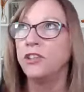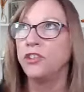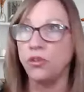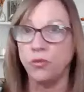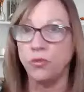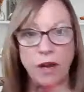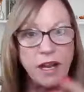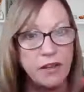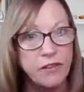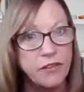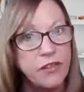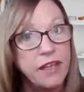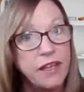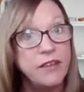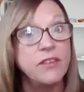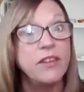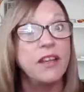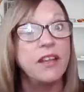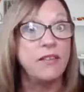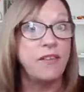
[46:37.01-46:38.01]
direct
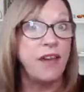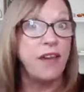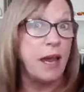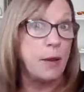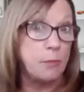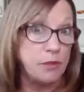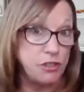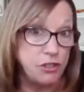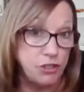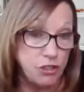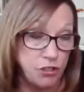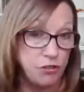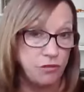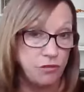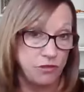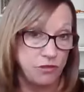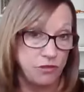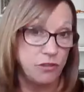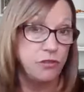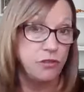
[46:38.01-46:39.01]
things that have happened
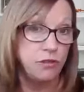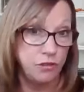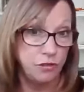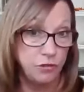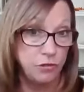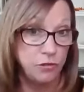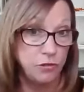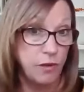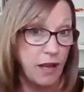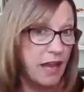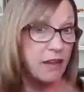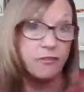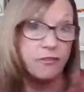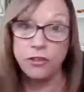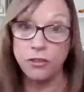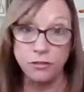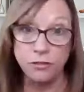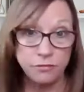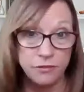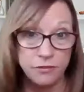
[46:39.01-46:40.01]
to you
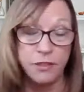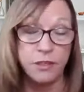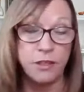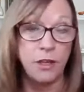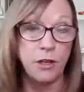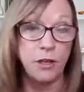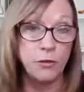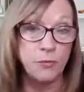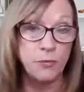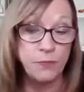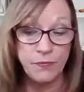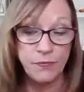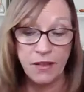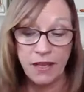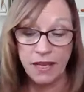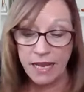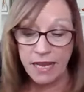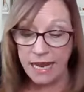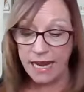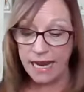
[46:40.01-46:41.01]
ever,
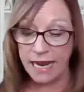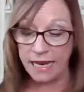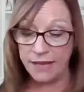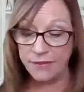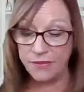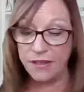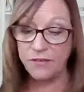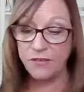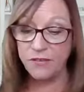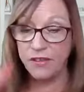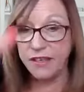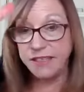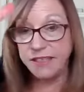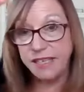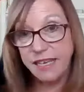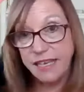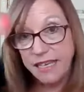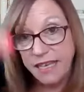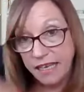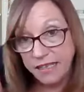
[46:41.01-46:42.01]
And then if they
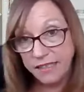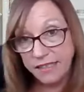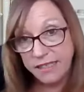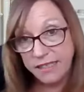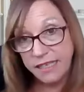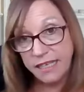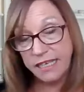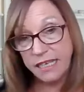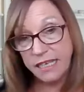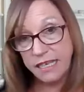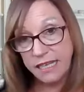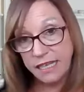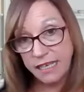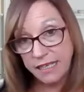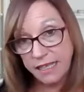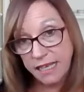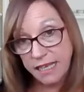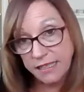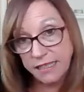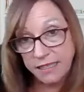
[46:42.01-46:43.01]
say yes to anything
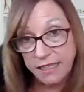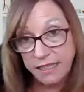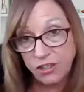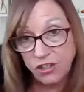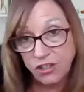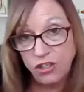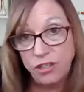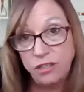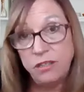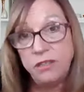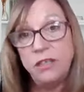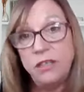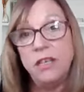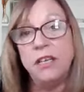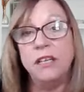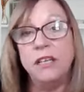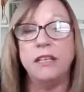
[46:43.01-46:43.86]
in that section,